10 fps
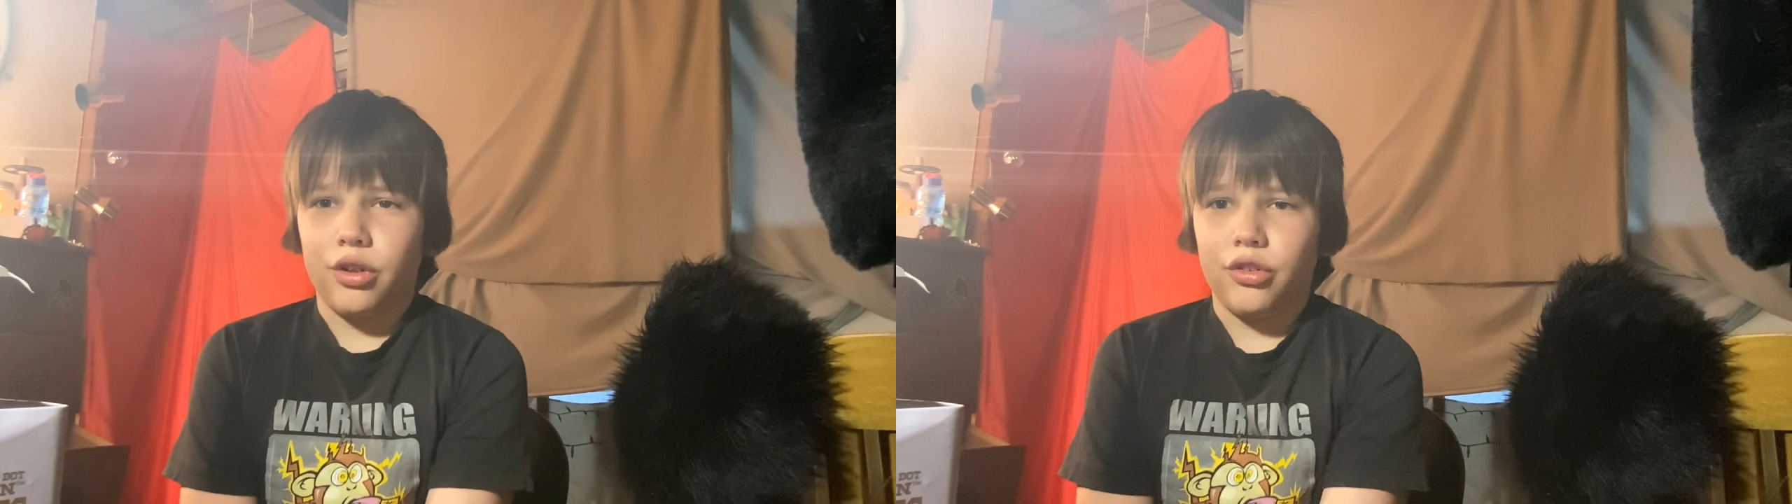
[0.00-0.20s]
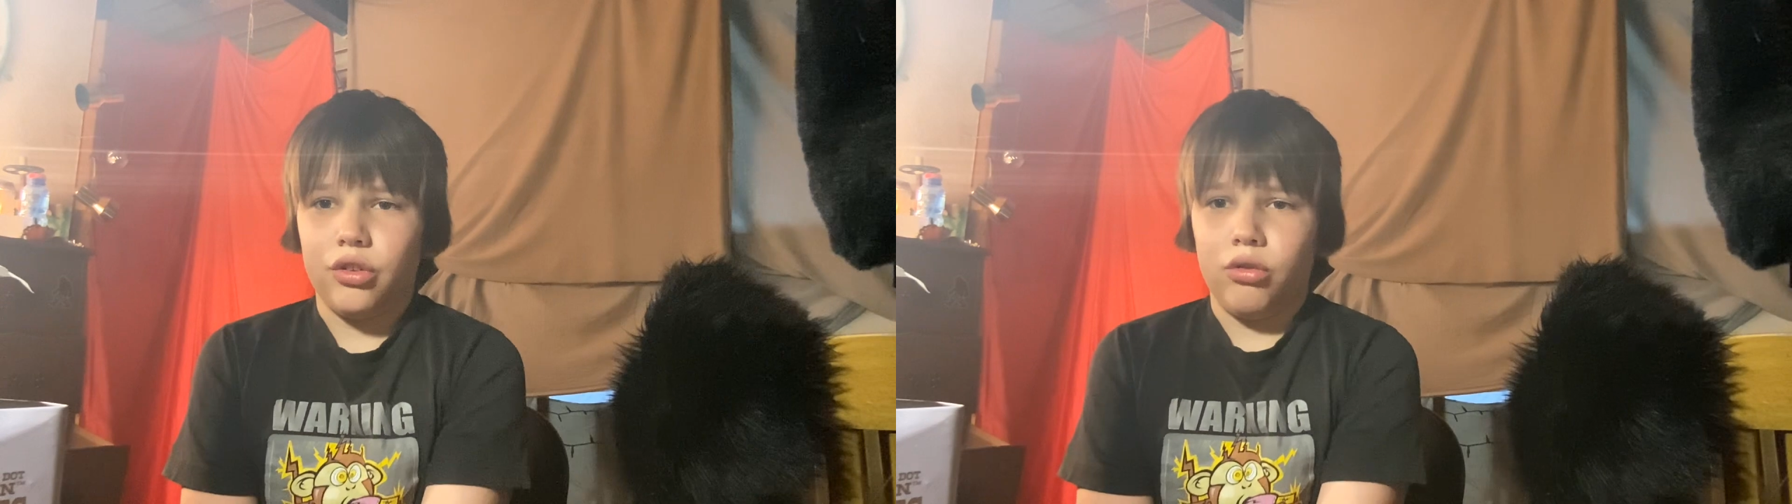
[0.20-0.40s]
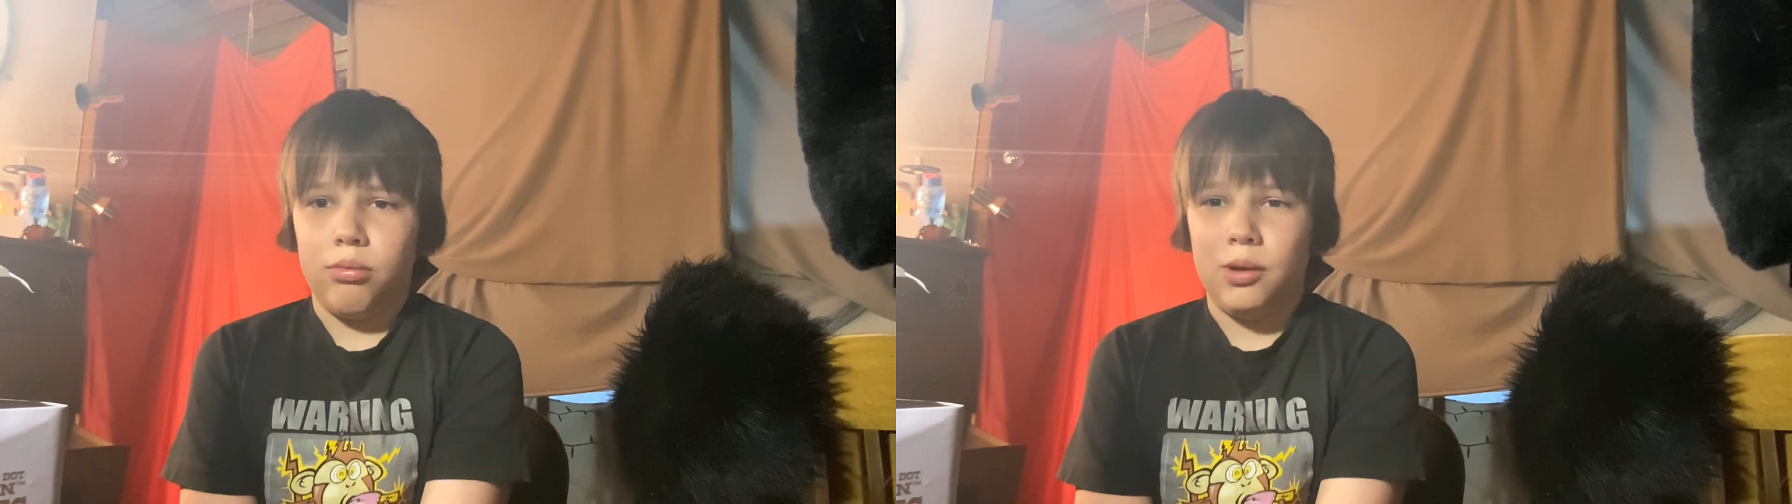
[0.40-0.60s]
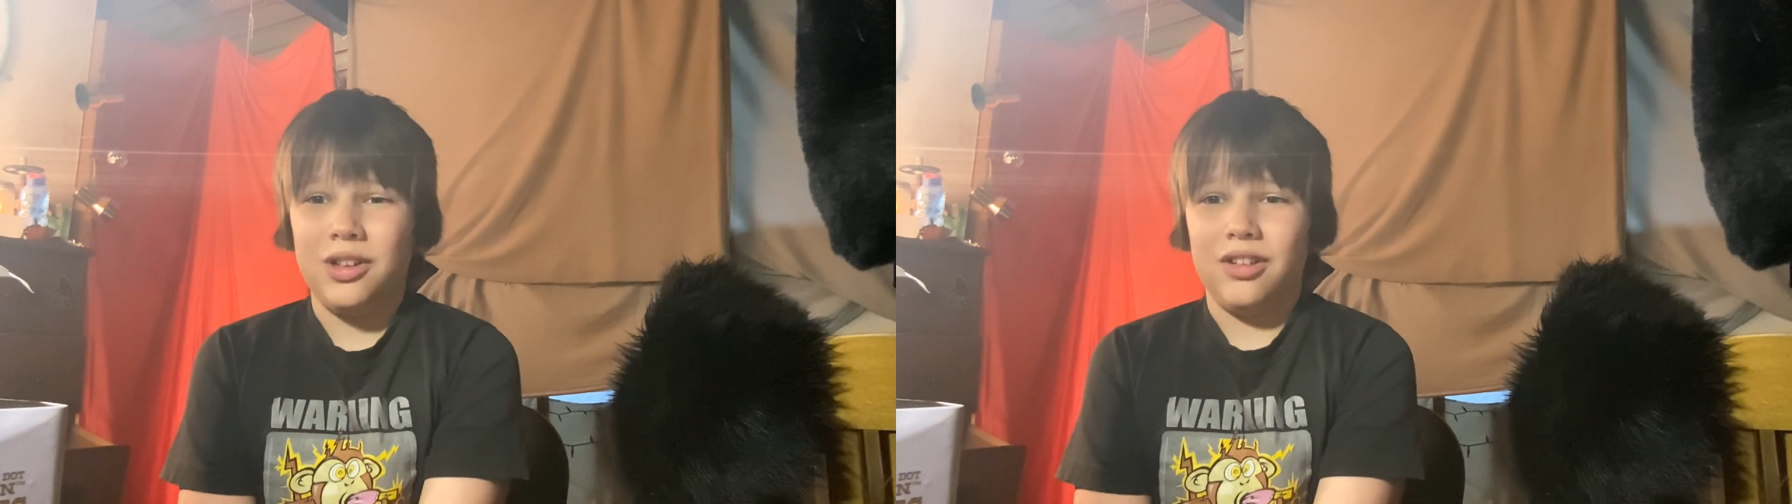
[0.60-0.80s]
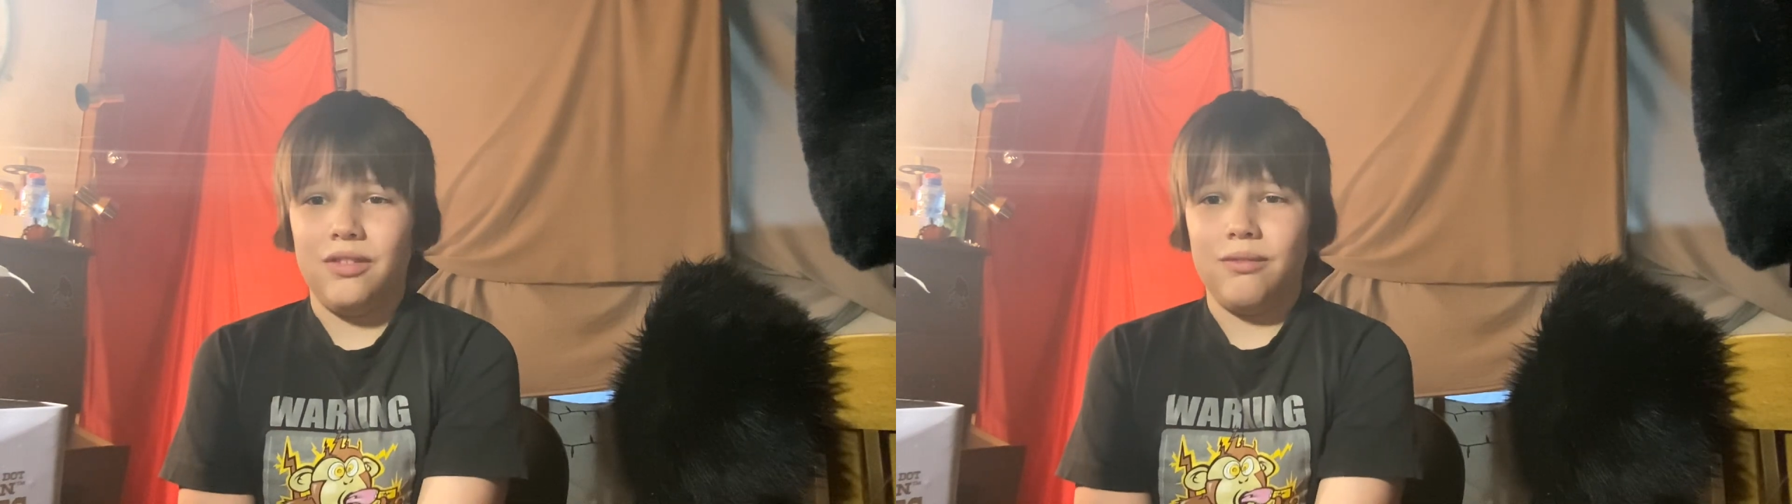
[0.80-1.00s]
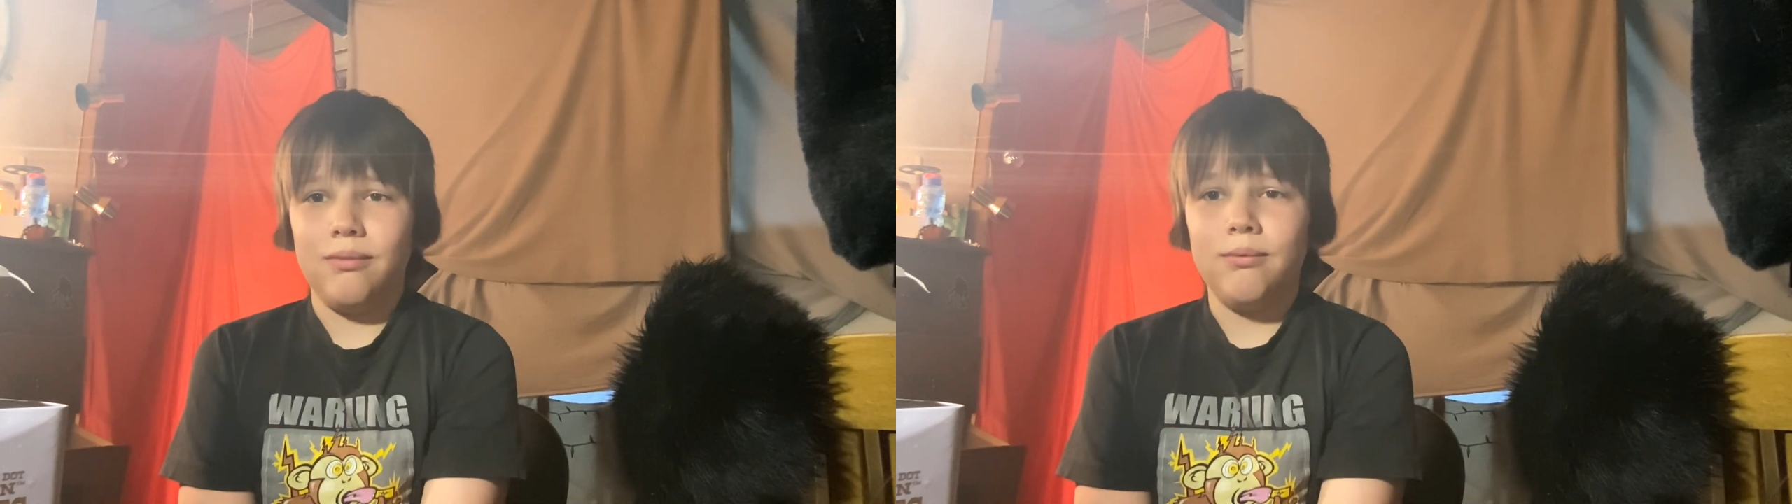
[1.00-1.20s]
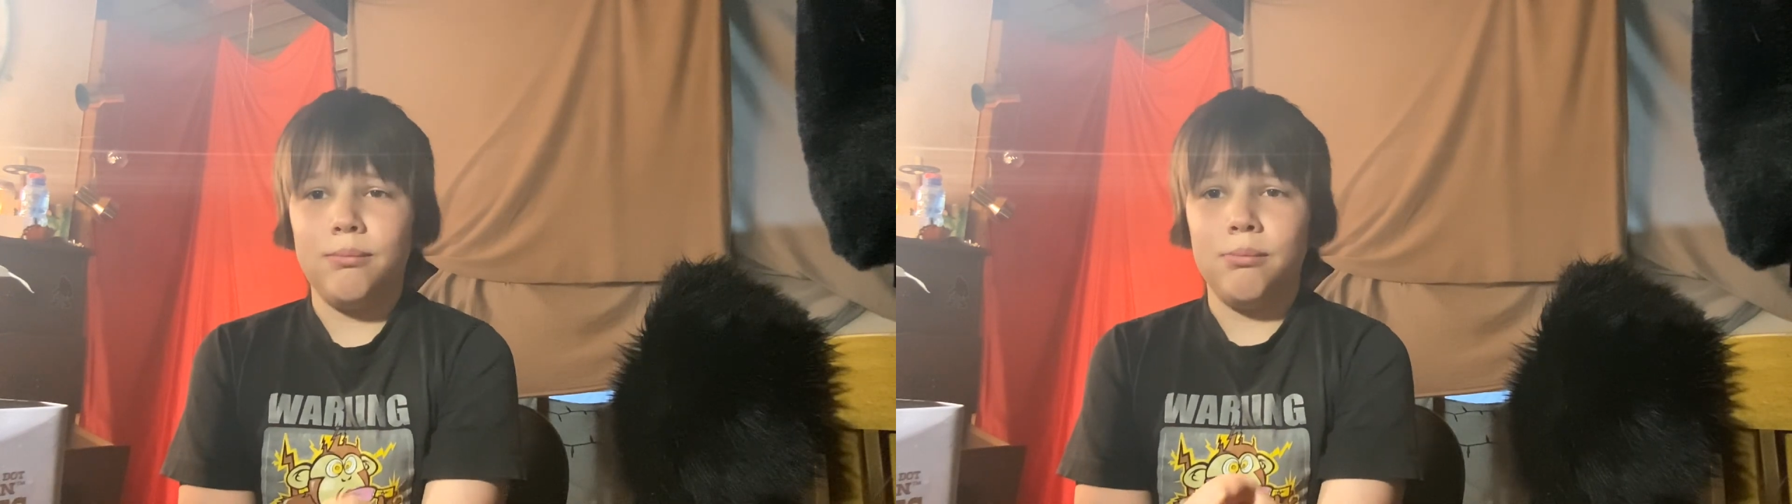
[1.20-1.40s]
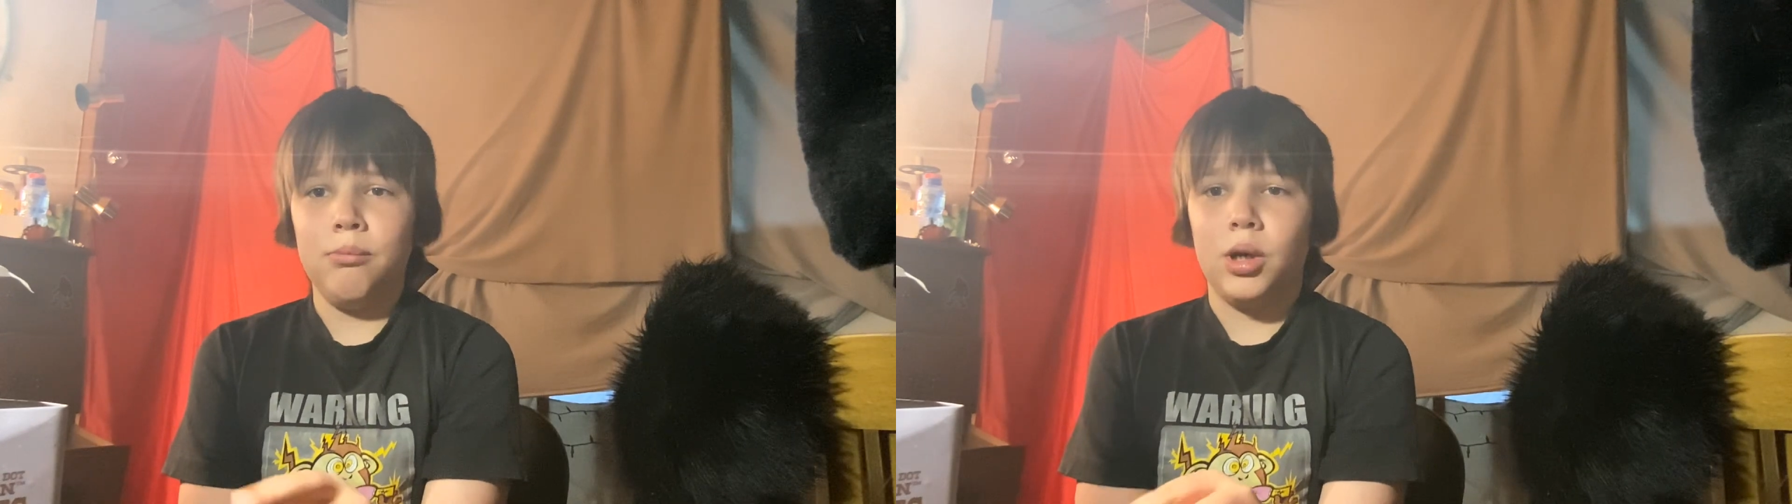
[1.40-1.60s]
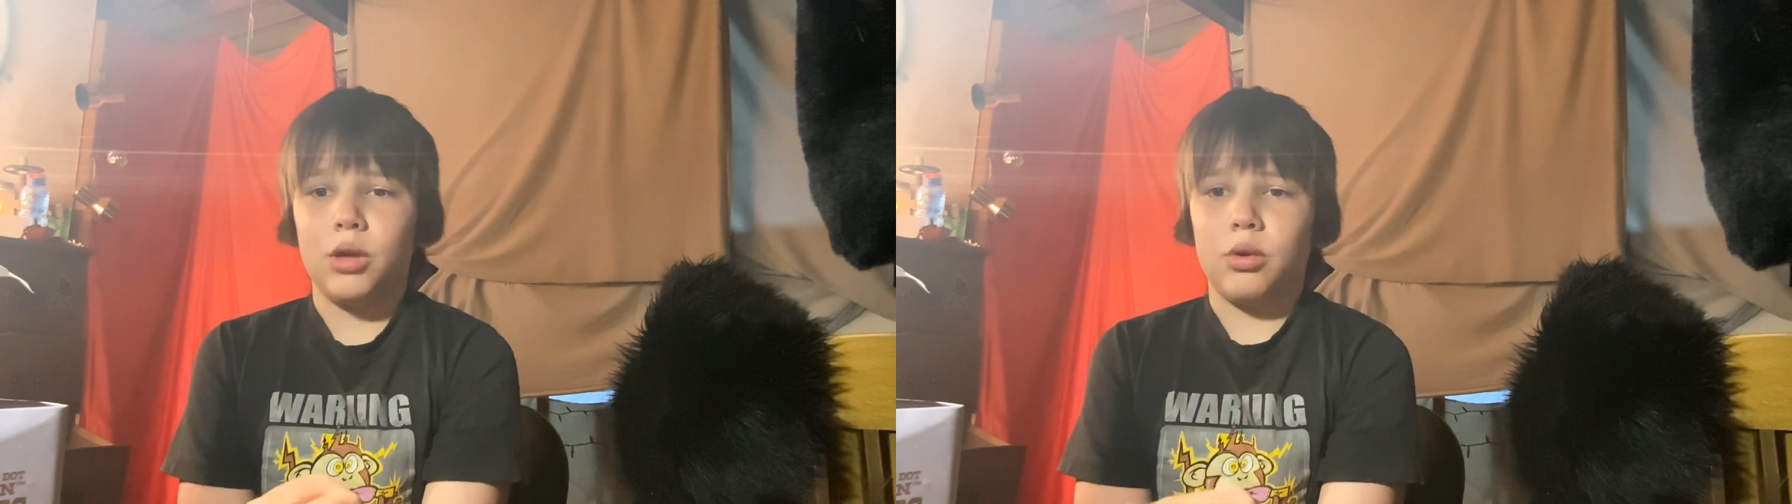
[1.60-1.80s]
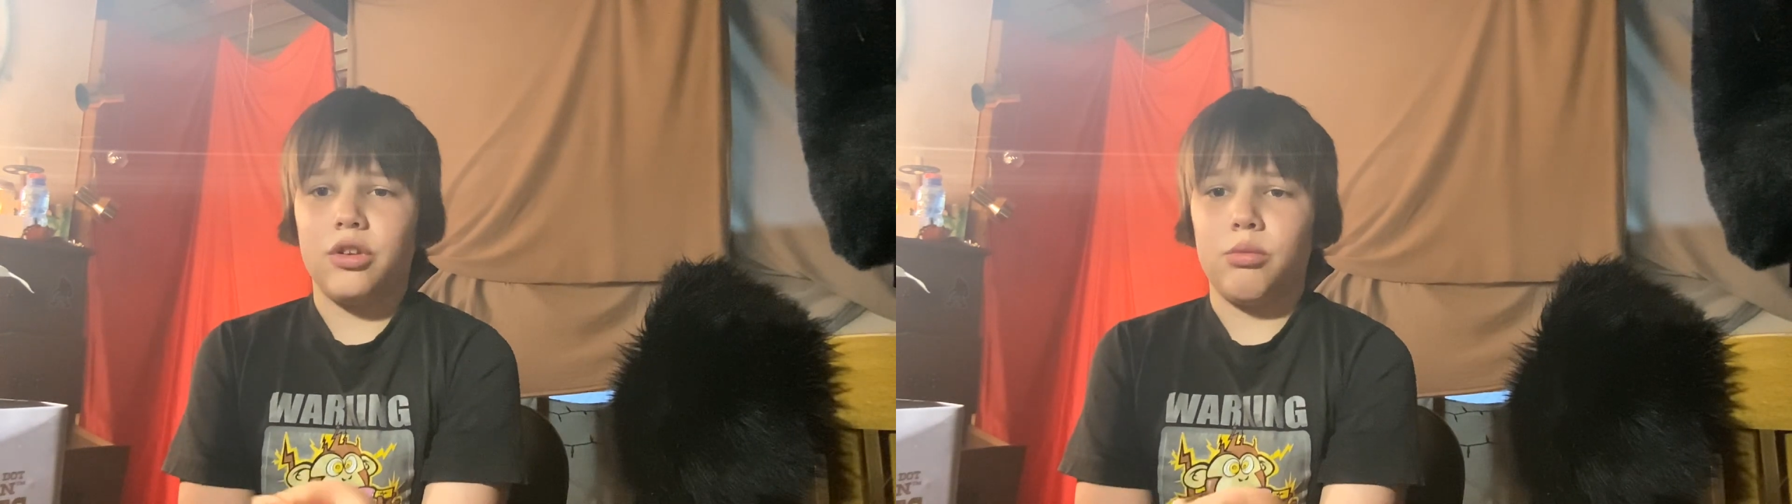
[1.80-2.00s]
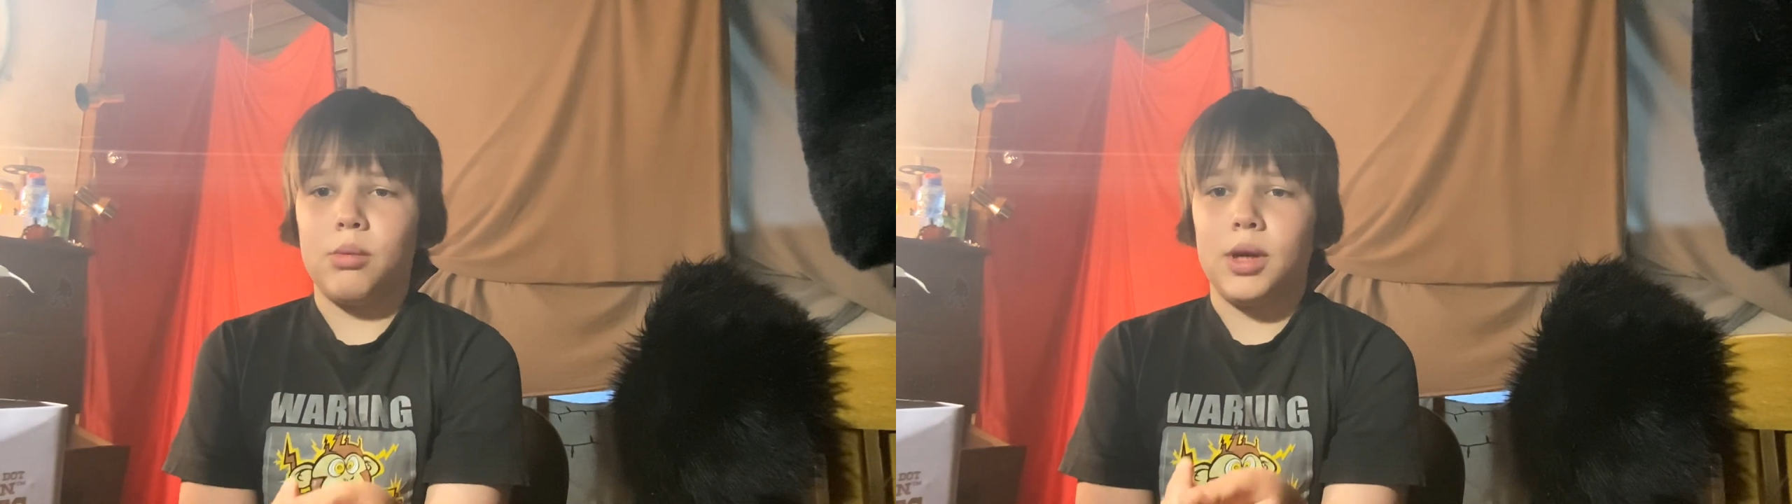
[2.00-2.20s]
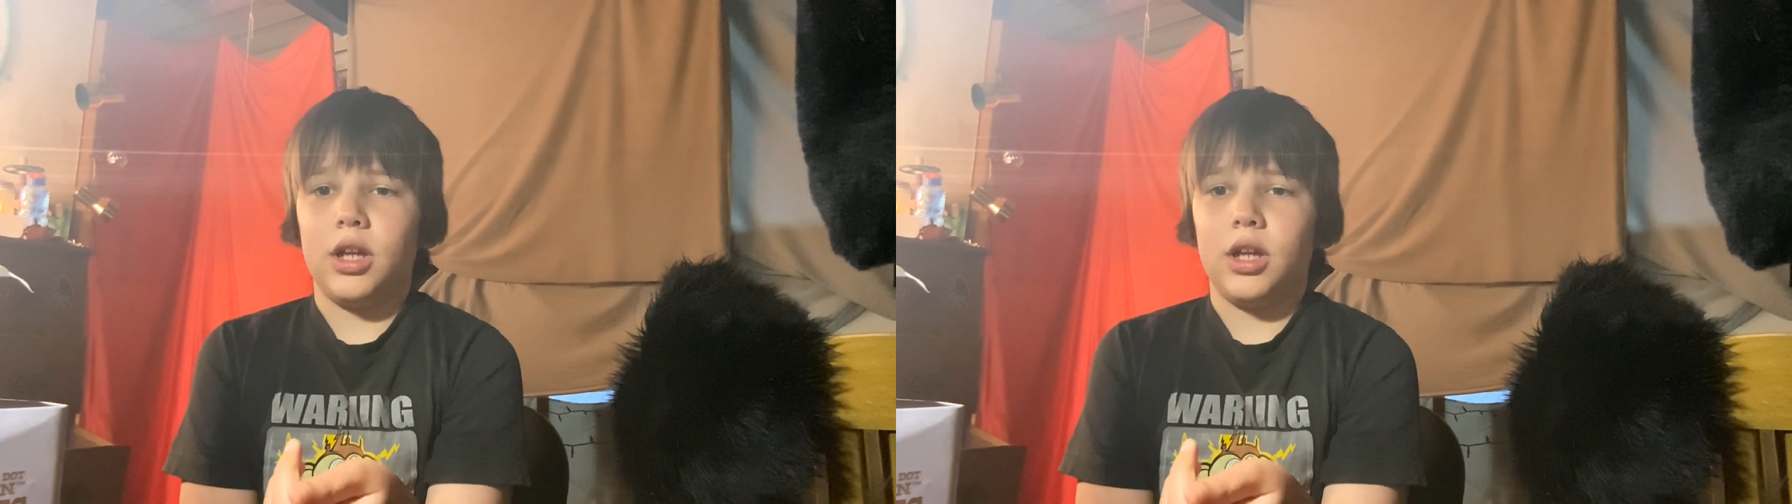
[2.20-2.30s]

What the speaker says: too, but it wasn't what